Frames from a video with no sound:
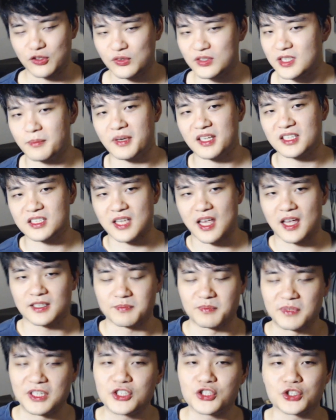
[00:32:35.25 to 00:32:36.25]
use them
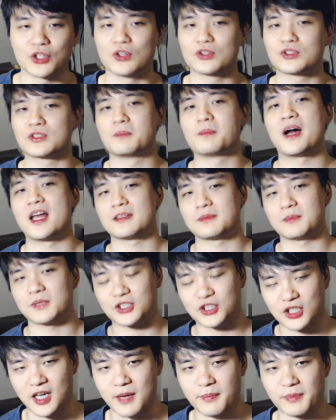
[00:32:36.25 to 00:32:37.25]
as meat shields to buy as
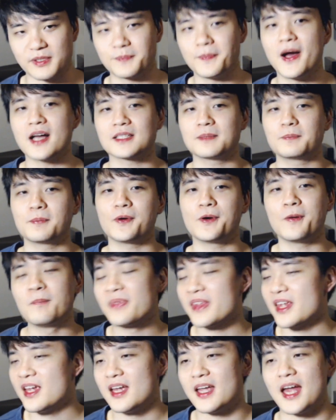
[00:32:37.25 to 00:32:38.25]
much time as possible,